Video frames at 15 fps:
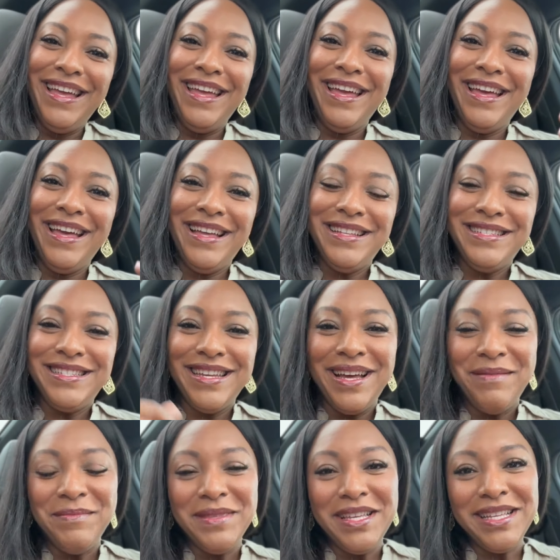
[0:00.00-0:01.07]
And
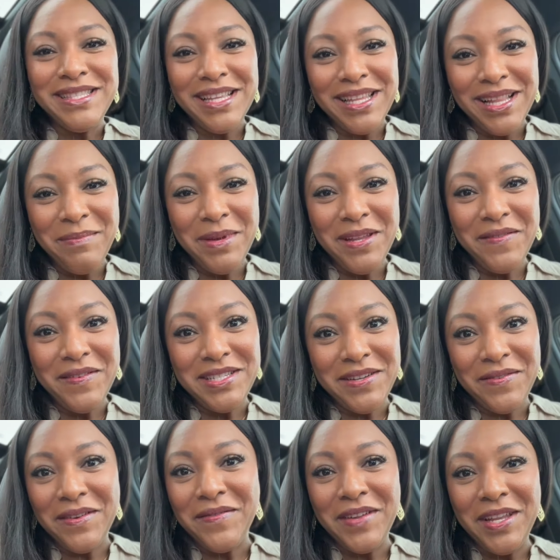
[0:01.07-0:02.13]
it's a little bit of a
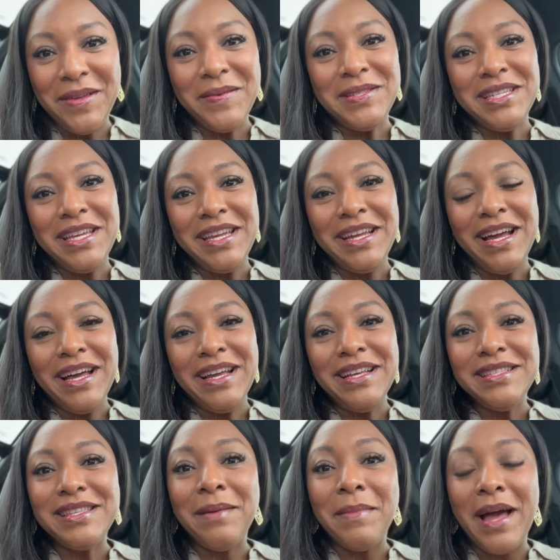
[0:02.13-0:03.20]
different video today,
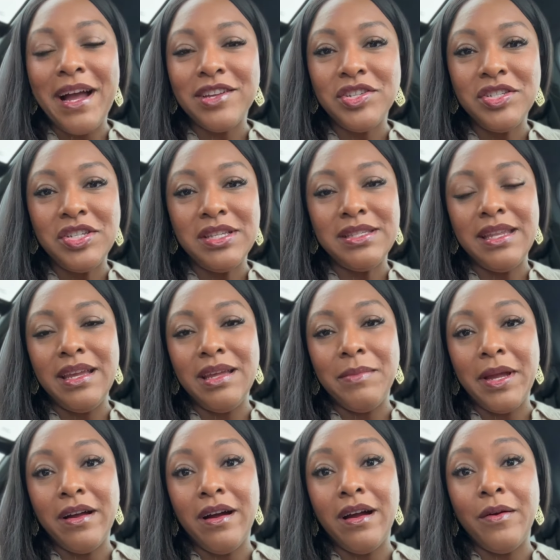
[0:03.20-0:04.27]
guys. I'm actually just sitting in
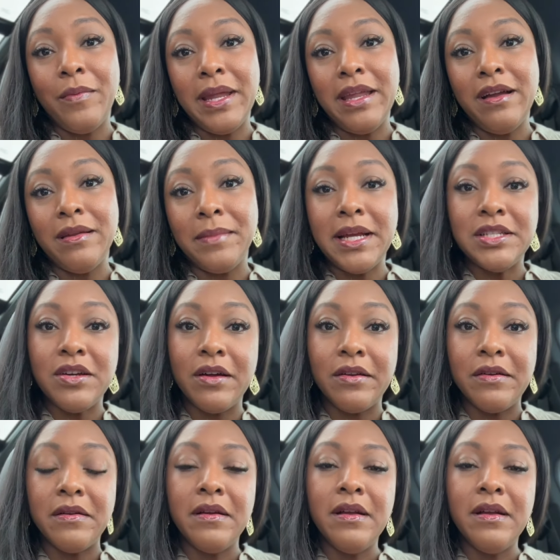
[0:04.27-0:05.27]
my car waiting on my daughter.